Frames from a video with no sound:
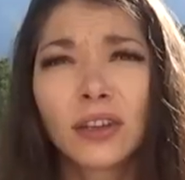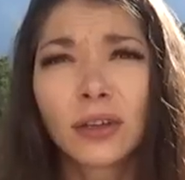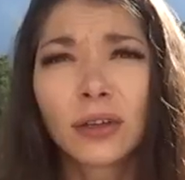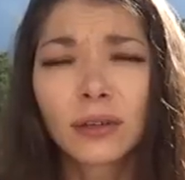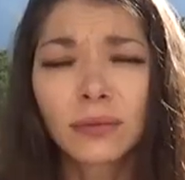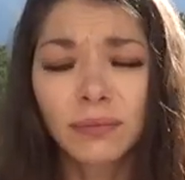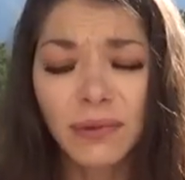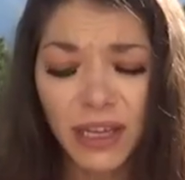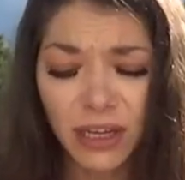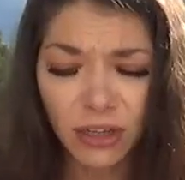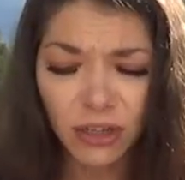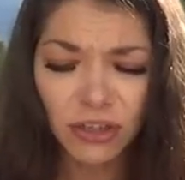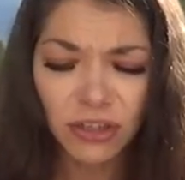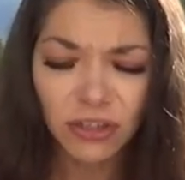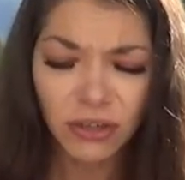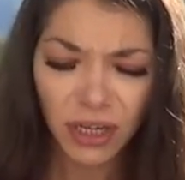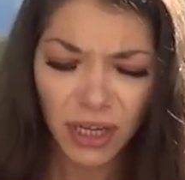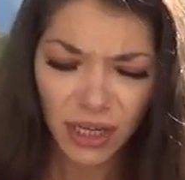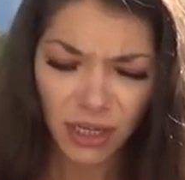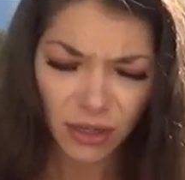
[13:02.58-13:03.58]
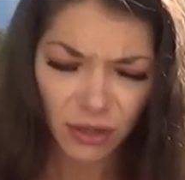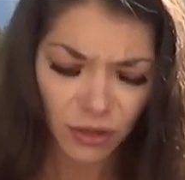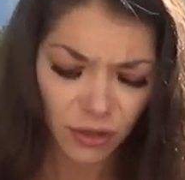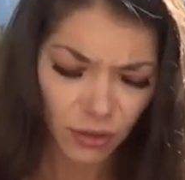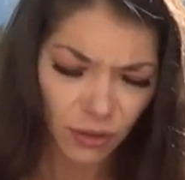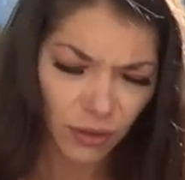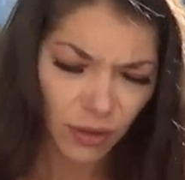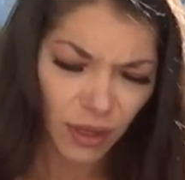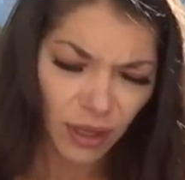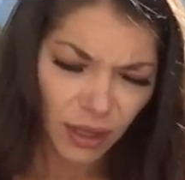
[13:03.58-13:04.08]
your industry and in
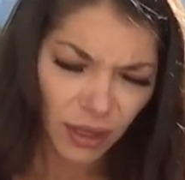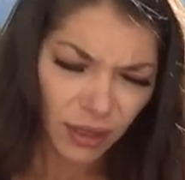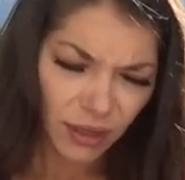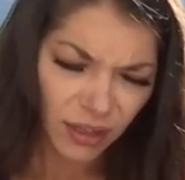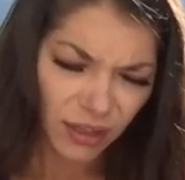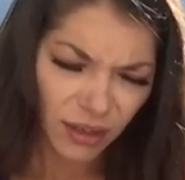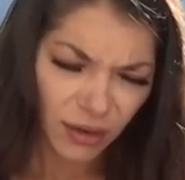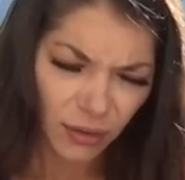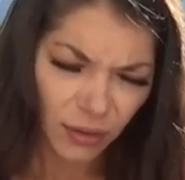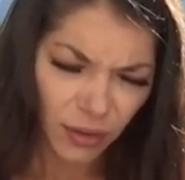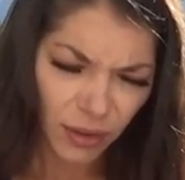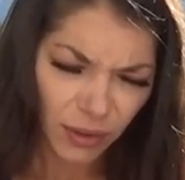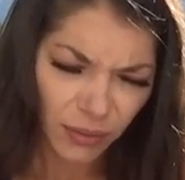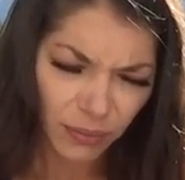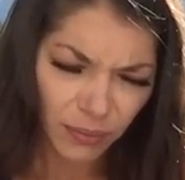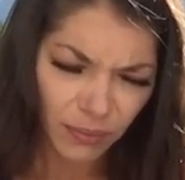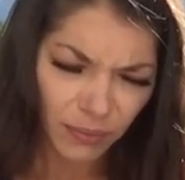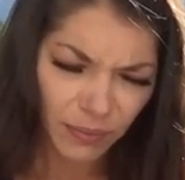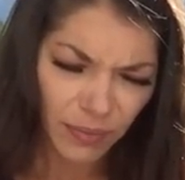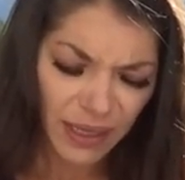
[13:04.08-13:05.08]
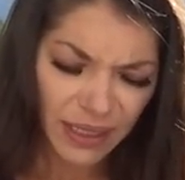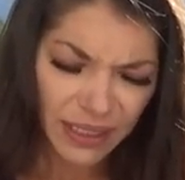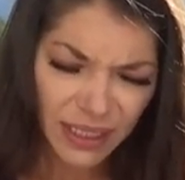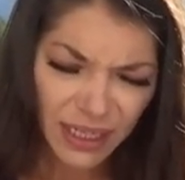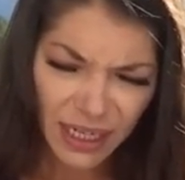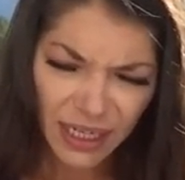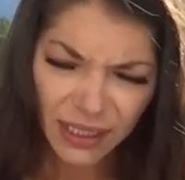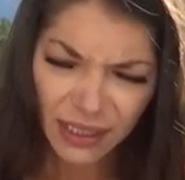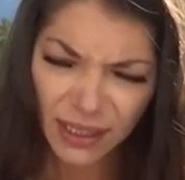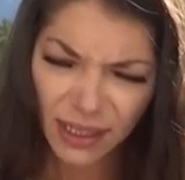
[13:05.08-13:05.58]
your
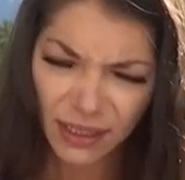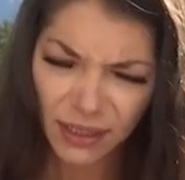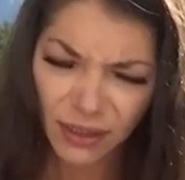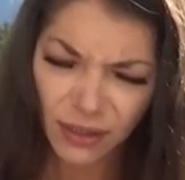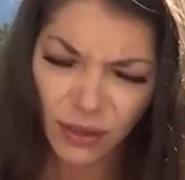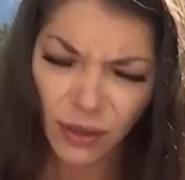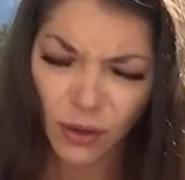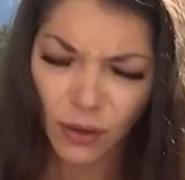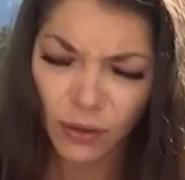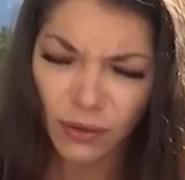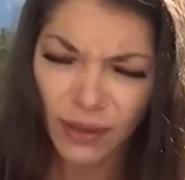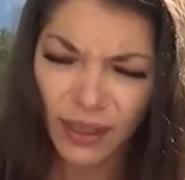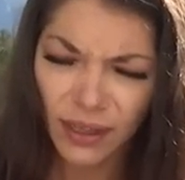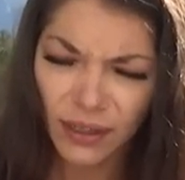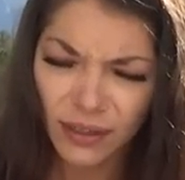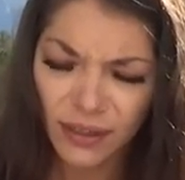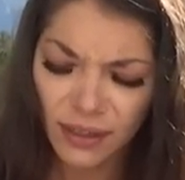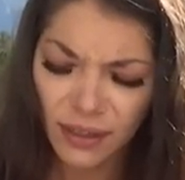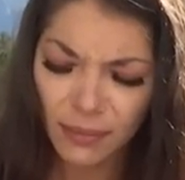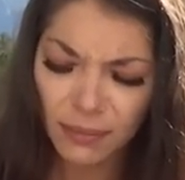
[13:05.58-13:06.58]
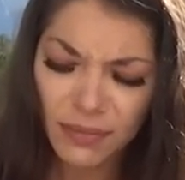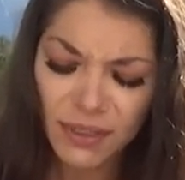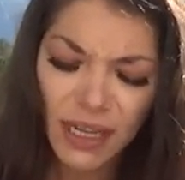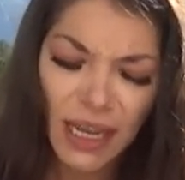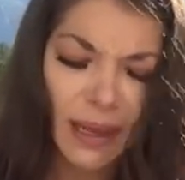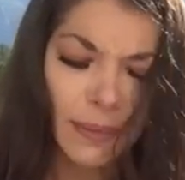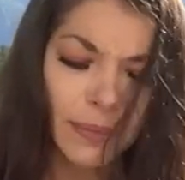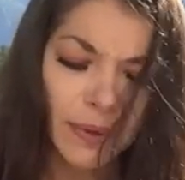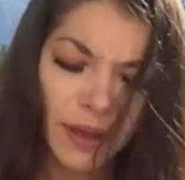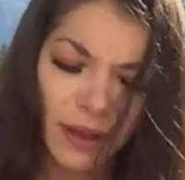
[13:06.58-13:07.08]
business, and so there's some
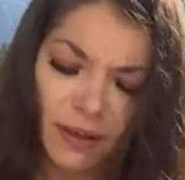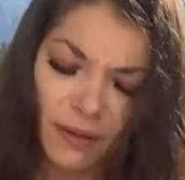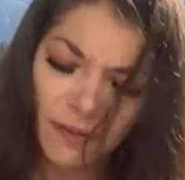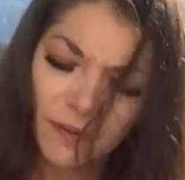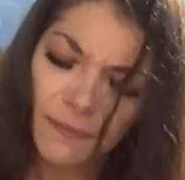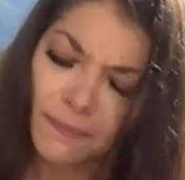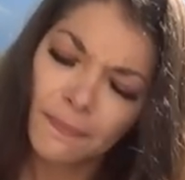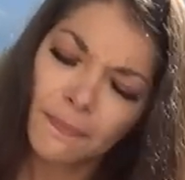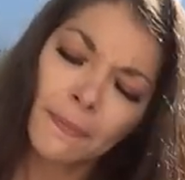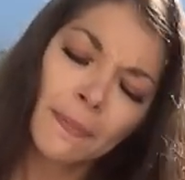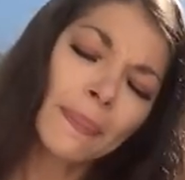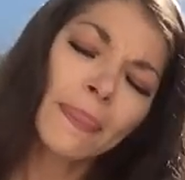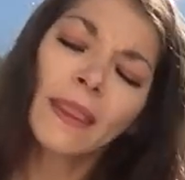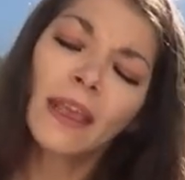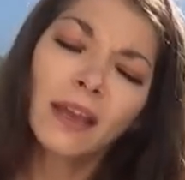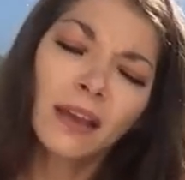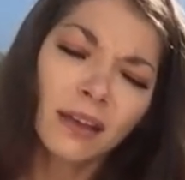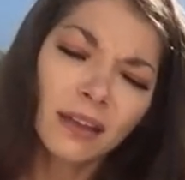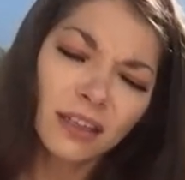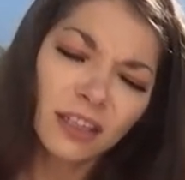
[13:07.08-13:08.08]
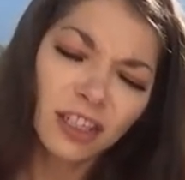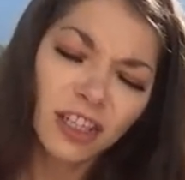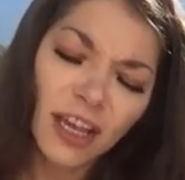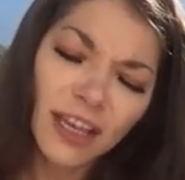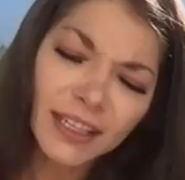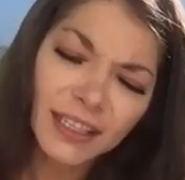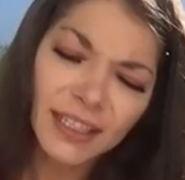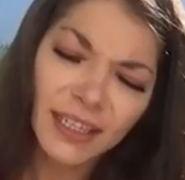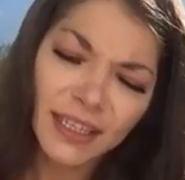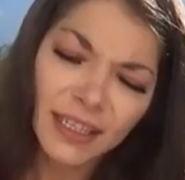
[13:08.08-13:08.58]
type of
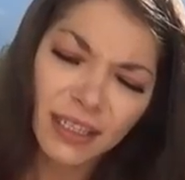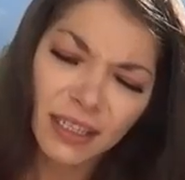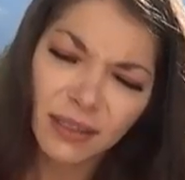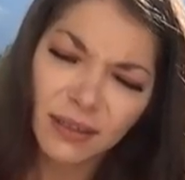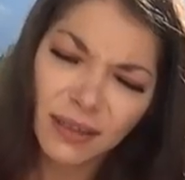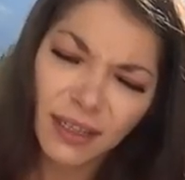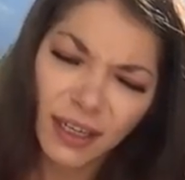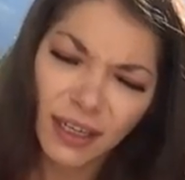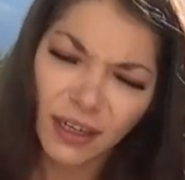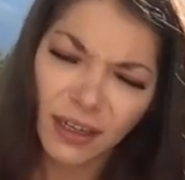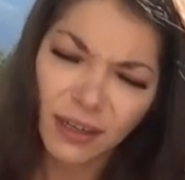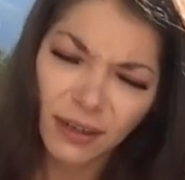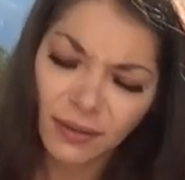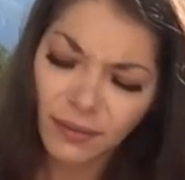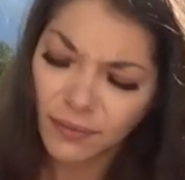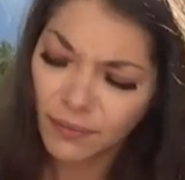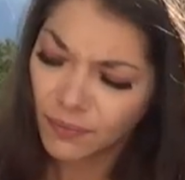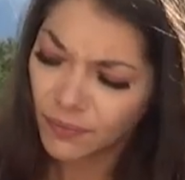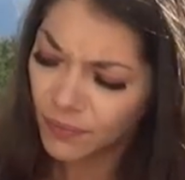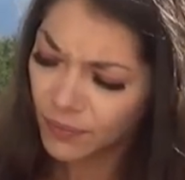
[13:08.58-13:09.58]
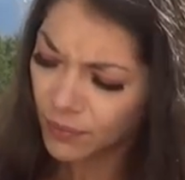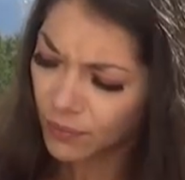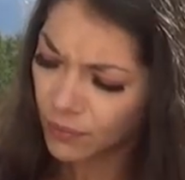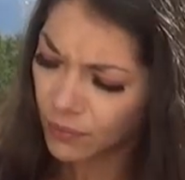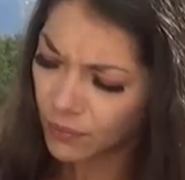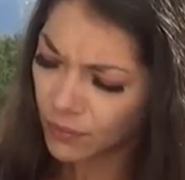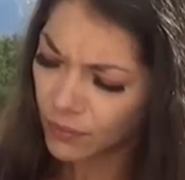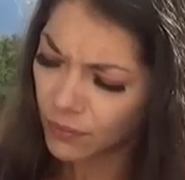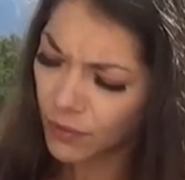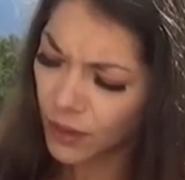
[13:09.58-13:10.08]
justice here
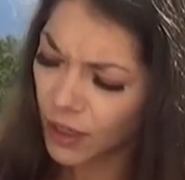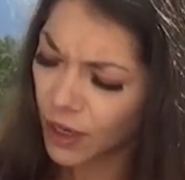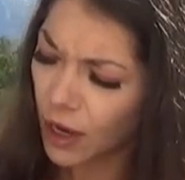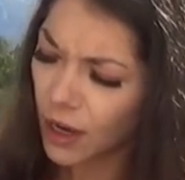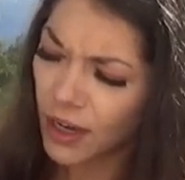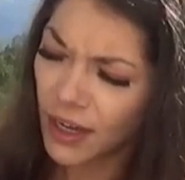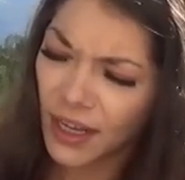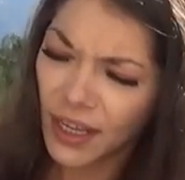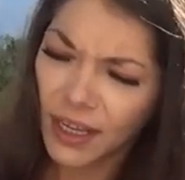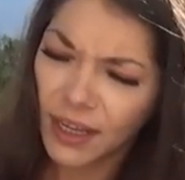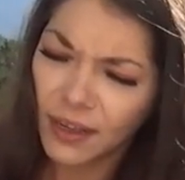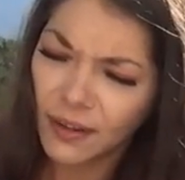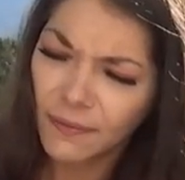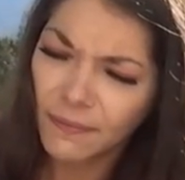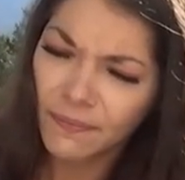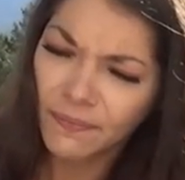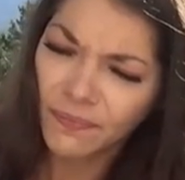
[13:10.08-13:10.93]
regarding,